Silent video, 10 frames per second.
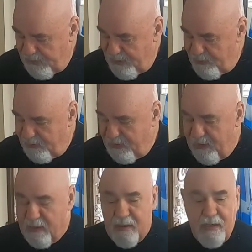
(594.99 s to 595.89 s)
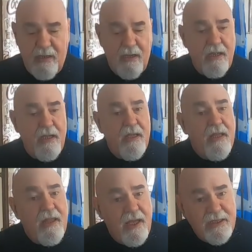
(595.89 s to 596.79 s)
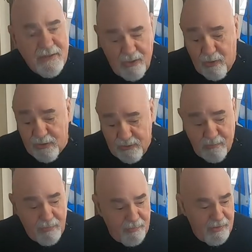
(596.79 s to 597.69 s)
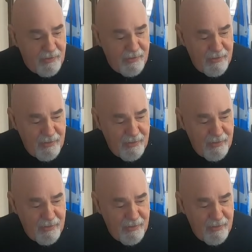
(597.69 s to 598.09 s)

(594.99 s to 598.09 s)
Out of 10. That is awesome beer.